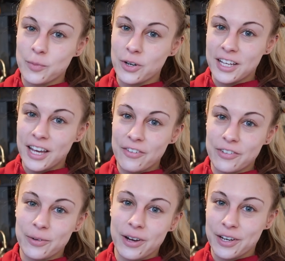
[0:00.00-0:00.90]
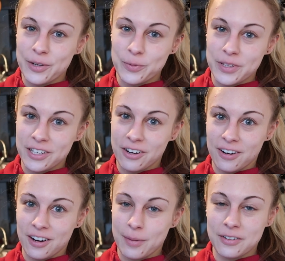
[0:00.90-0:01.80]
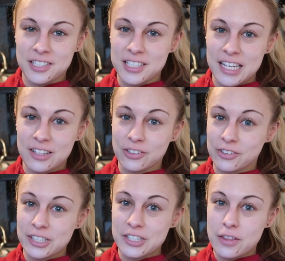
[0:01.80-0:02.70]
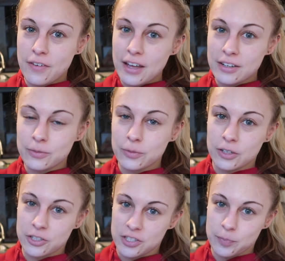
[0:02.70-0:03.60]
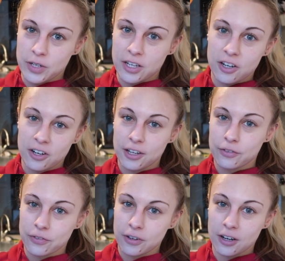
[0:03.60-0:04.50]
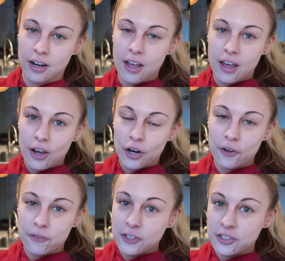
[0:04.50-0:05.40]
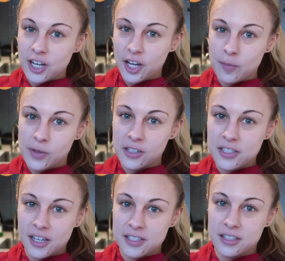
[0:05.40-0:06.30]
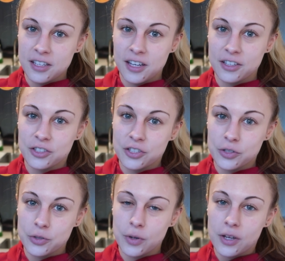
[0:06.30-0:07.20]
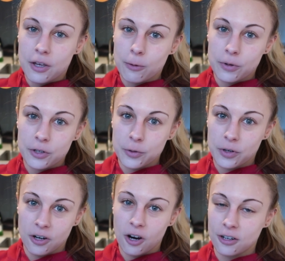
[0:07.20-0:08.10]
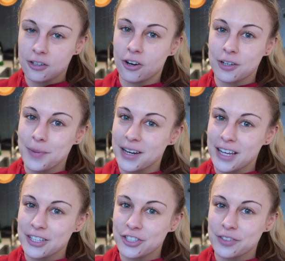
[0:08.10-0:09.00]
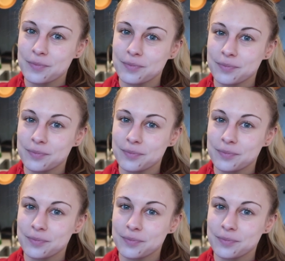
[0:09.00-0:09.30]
Good morning, everyone. We are about to take Luna to the vet. We are just bringing her in for her first checkup here in Texas and to renew her Heartgard medication.